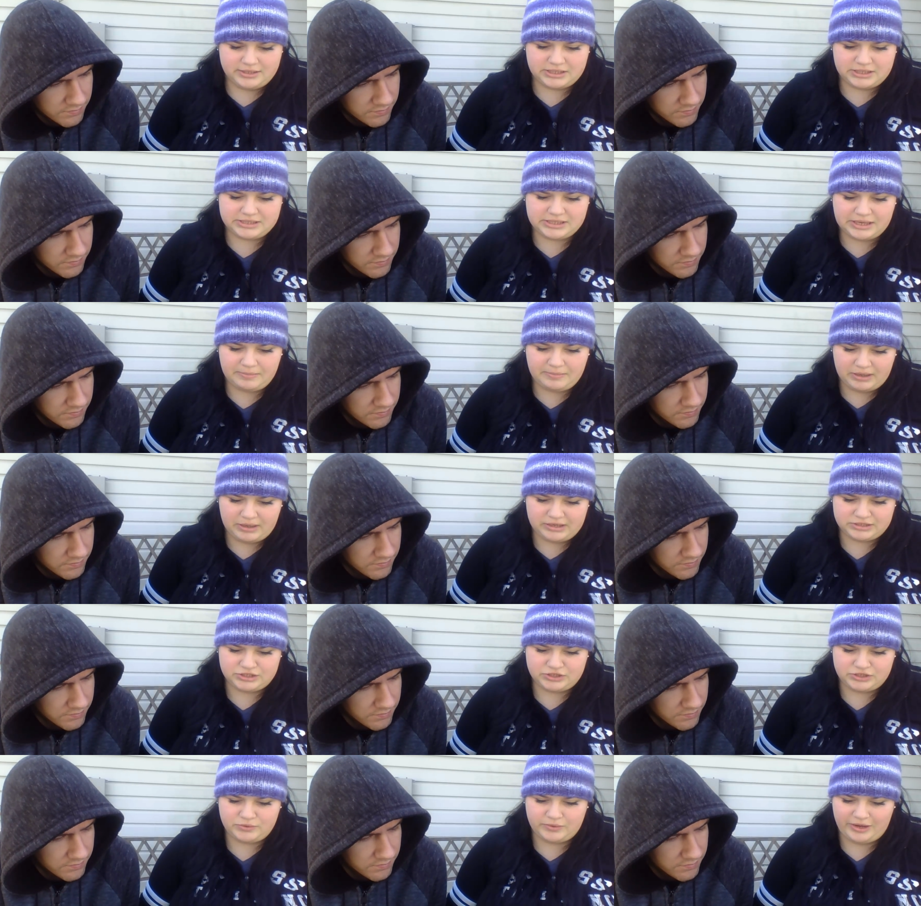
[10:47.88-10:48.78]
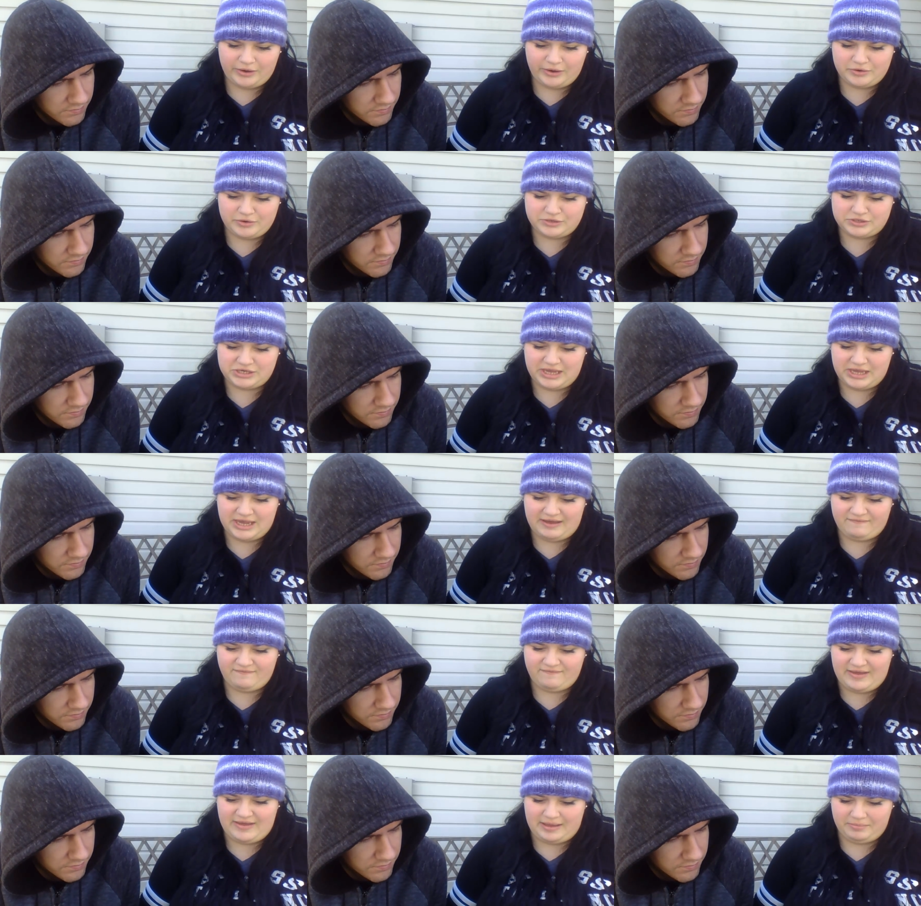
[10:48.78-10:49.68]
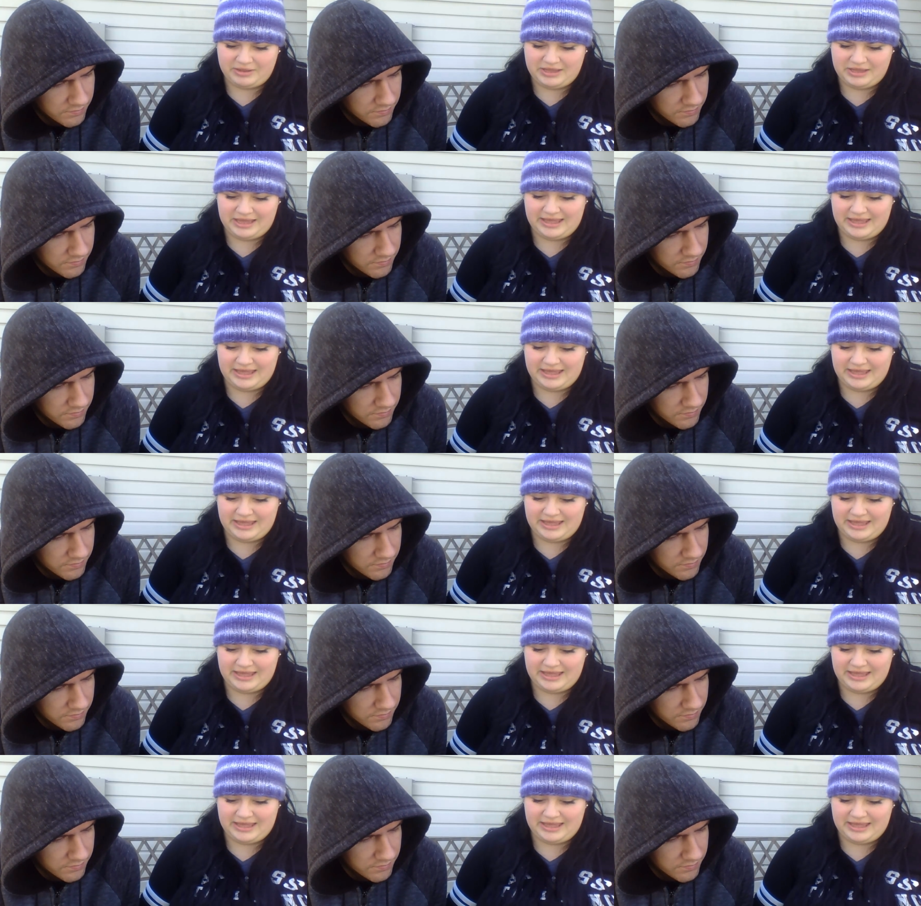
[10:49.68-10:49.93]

Speaker 1: Does it embarrass you when I crochet at family